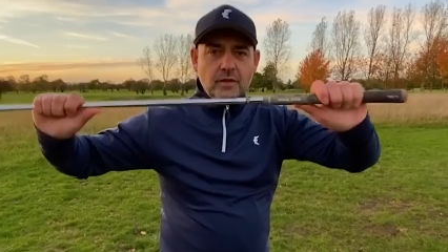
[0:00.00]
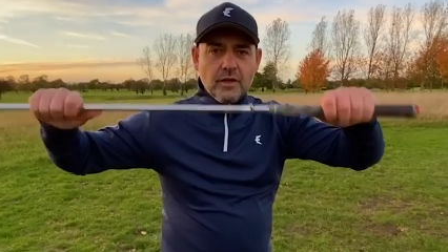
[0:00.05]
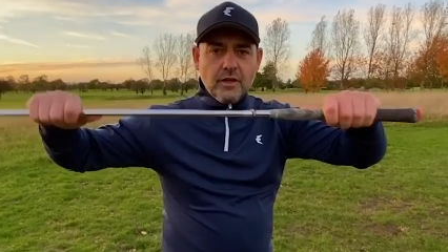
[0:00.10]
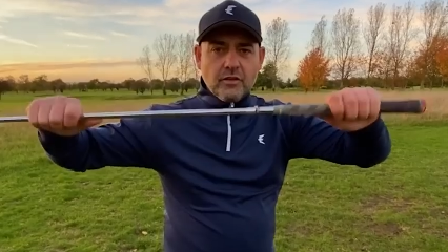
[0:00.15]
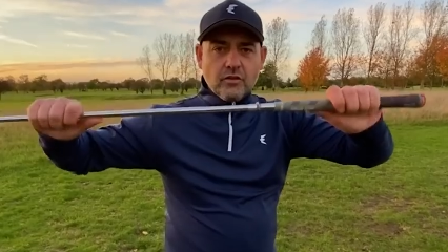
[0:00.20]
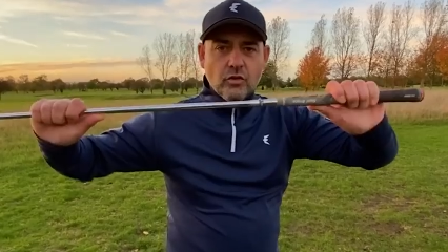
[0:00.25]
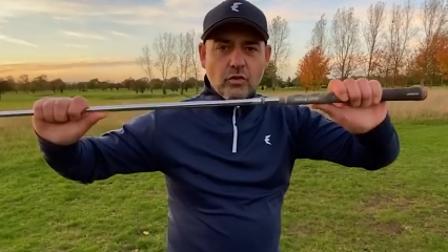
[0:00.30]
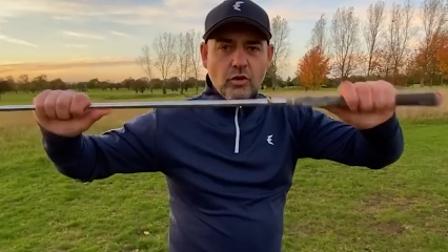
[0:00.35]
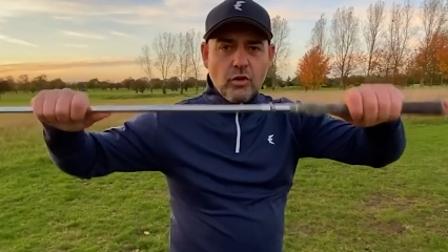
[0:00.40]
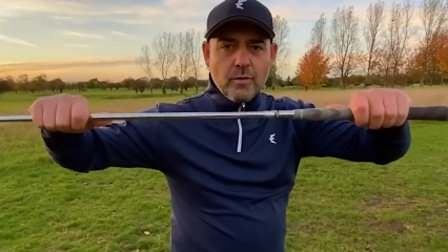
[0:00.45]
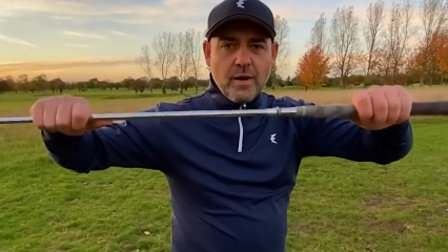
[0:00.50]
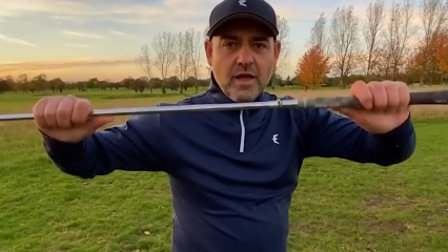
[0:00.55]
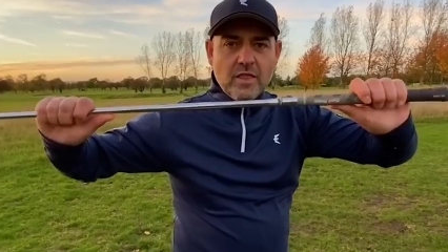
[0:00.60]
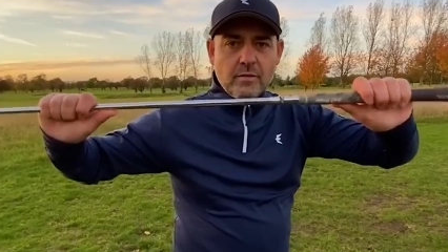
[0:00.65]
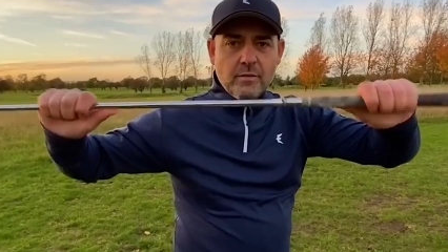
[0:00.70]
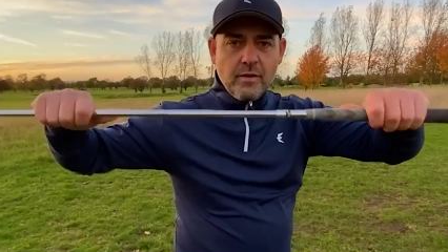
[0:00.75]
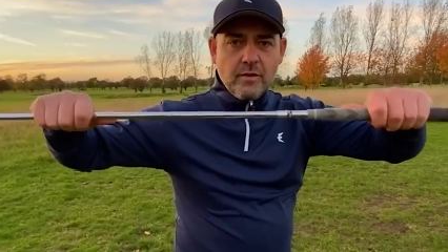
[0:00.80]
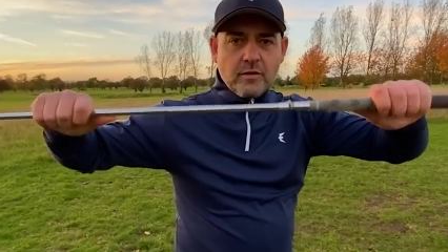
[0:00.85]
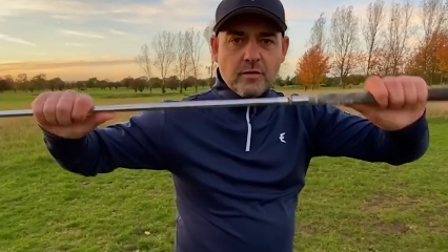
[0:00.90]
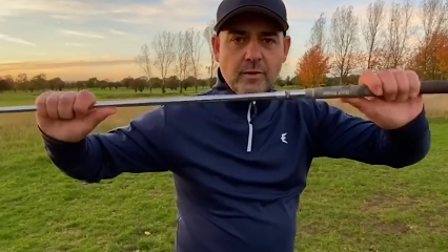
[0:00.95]
It's all about the
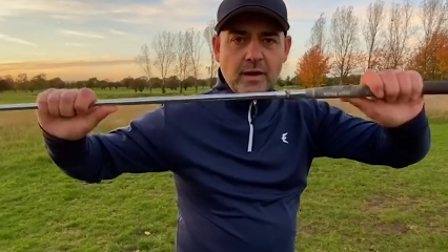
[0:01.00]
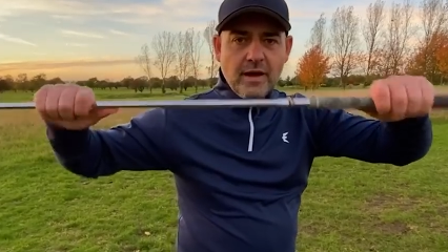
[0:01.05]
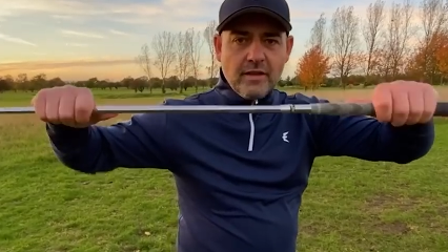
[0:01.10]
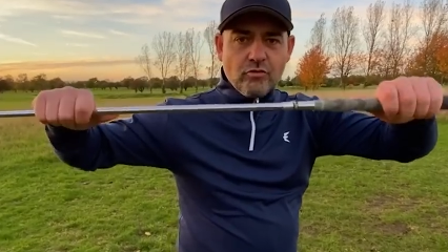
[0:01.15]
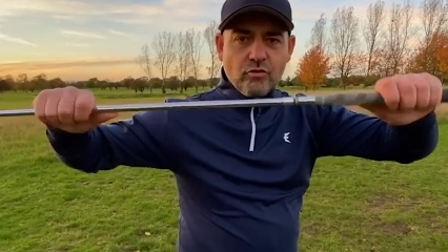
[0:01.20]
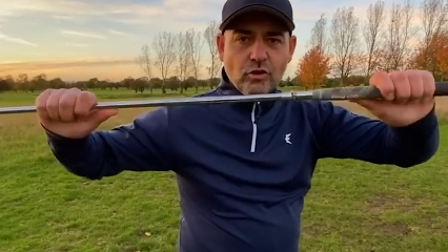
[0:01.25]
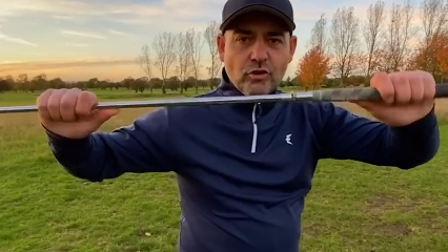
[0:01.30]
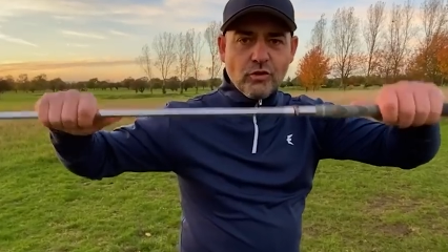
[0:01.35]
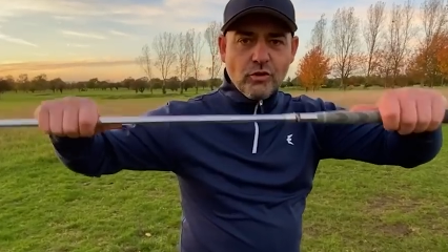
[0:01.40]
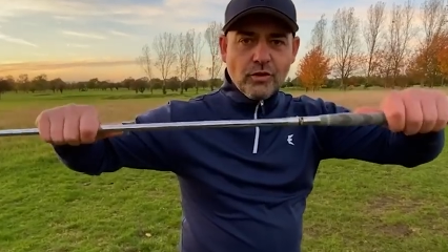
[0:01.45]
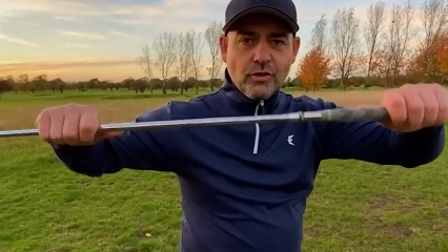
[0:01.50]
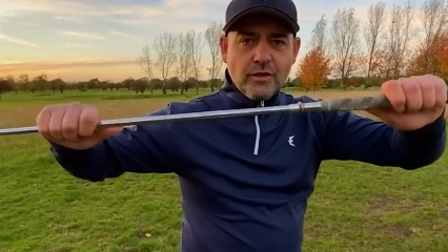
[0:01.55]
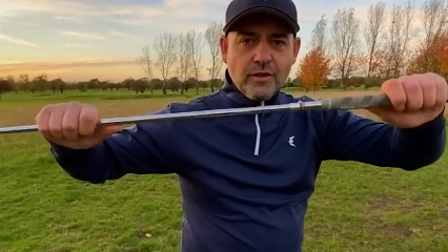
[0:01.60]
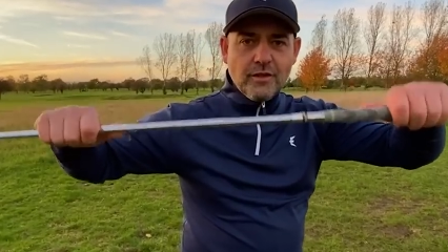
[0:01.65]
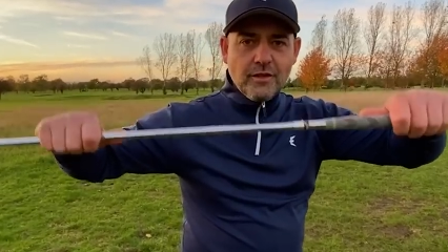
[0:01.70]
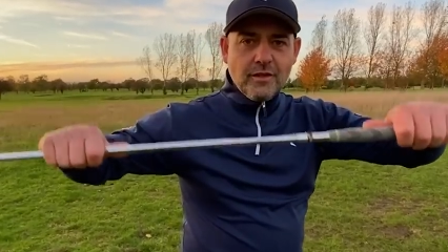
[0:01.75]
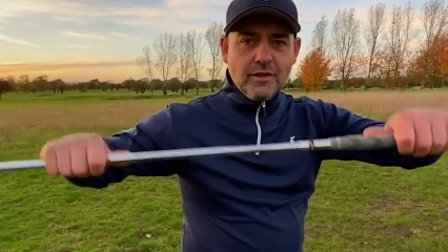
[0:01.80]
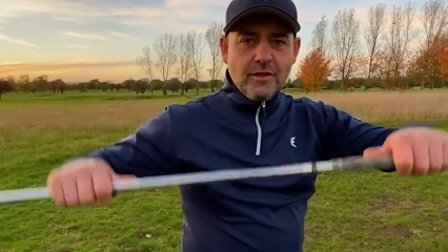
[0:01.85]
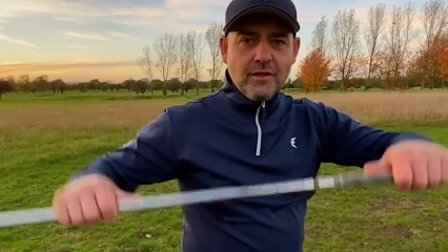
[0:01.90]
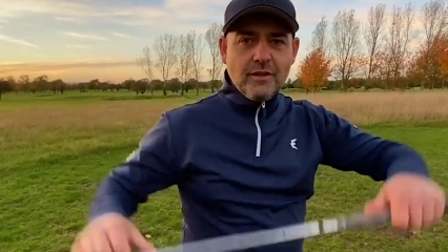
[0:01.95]
motorbike throttle.
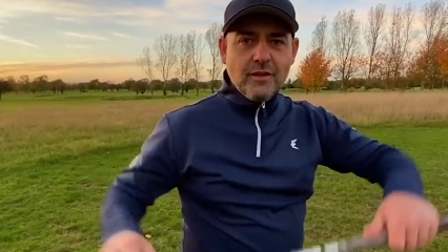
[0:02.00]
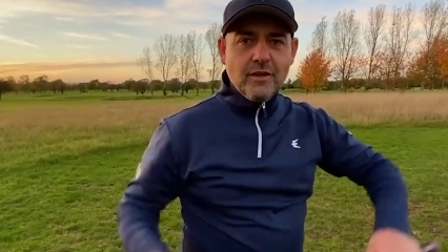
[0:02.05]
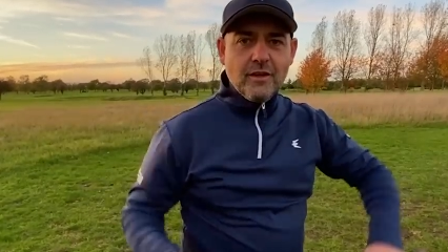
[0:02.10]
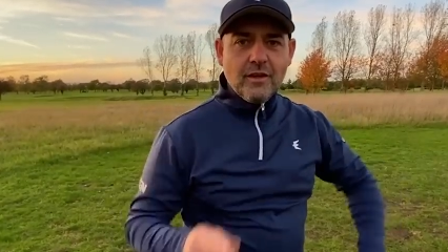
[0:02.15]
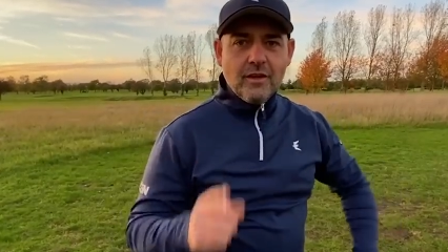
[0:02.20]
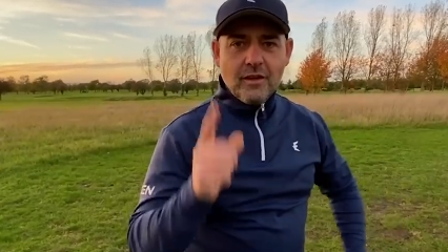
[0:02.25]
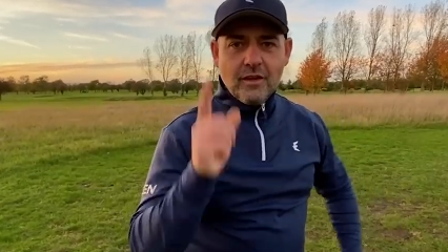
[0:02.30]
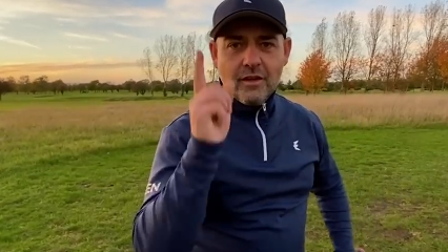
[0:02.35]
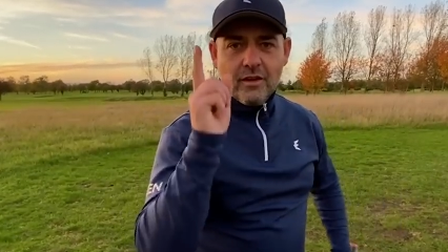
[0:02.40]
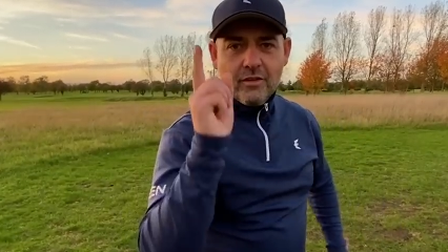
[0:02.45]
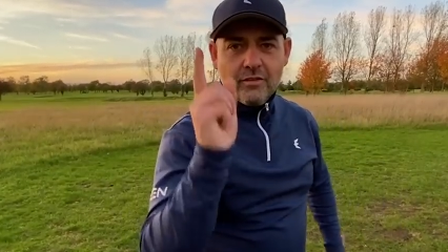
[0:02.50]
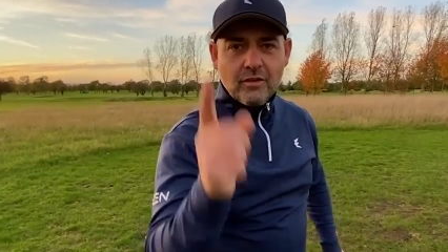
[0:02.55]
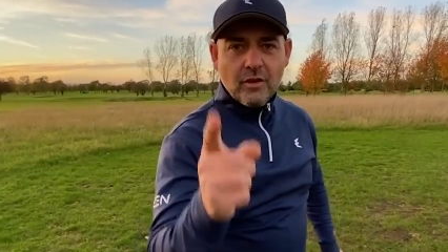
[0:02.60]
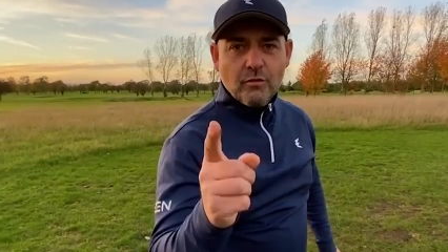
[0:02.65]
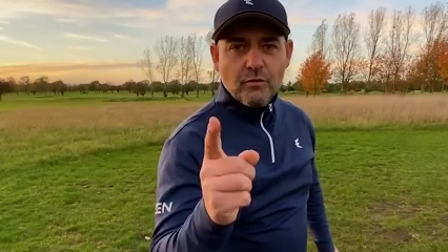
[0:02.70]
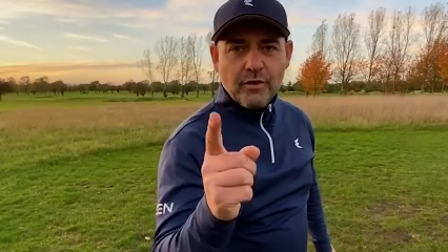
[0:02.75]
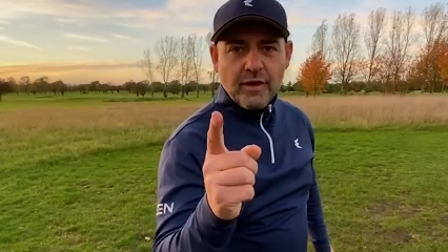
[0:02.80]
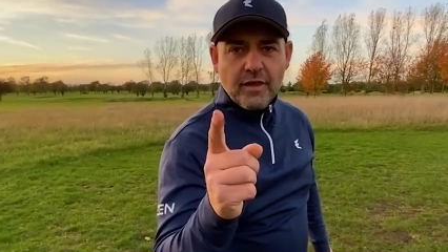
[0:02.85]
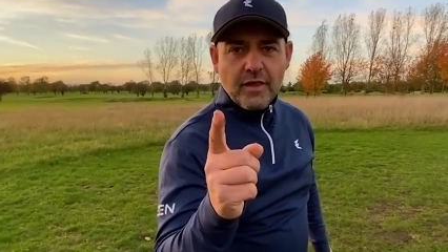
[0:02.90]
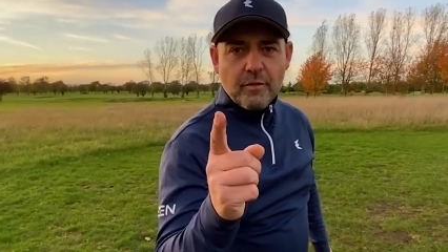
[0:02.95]

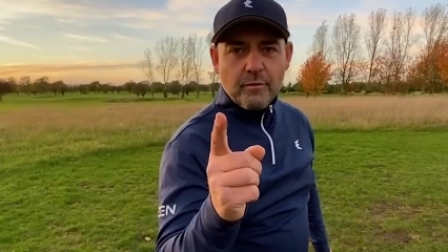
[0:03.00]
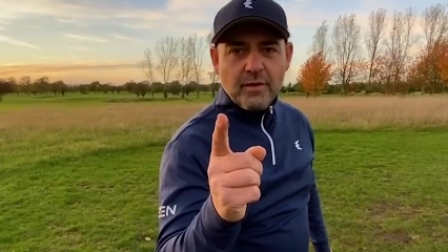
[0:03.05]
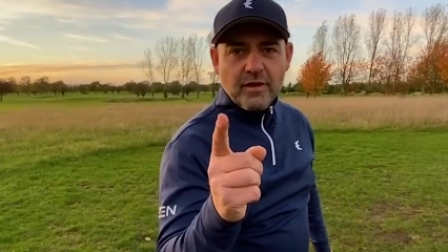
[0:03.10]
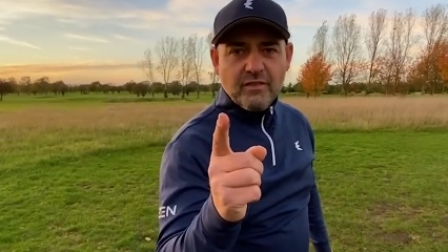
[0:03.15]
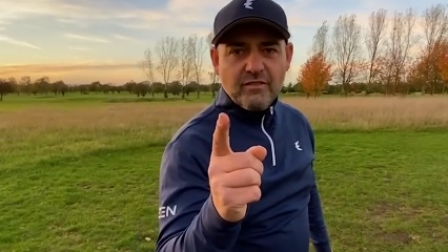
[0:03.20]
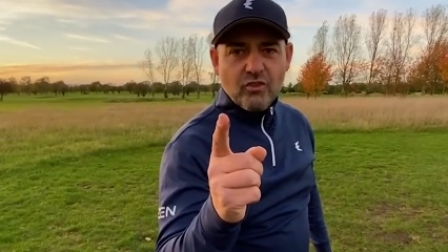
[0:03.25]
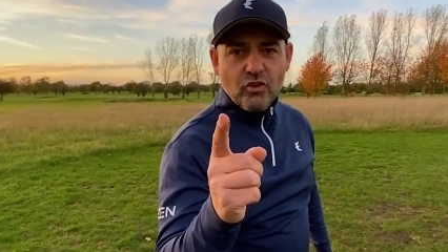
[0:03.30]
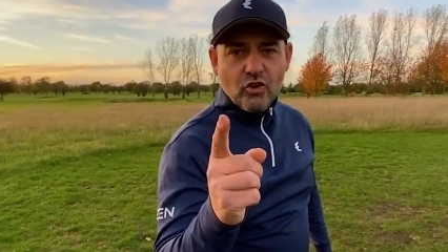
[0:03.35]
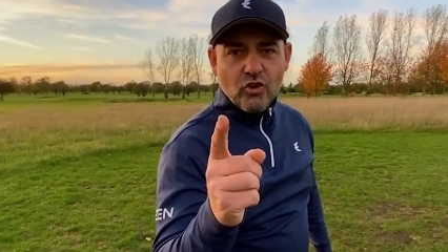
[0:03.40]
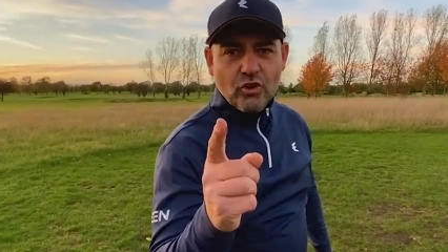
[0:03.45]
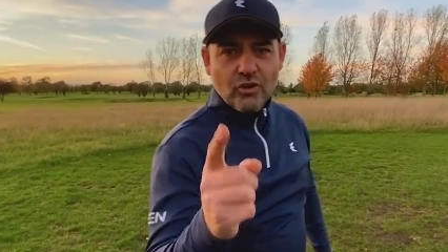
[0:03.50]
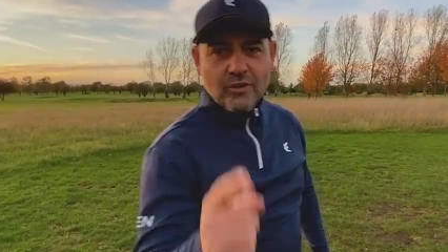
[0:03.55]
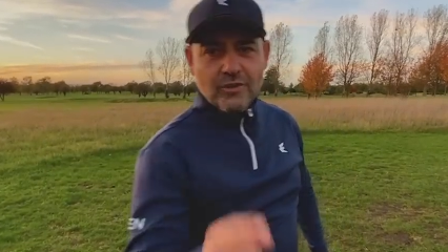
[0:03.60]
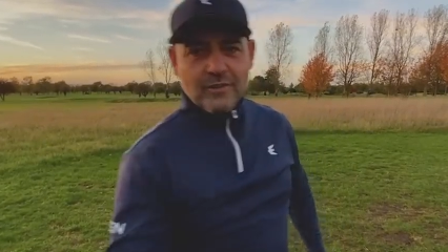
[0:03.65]
Don't forget that P4.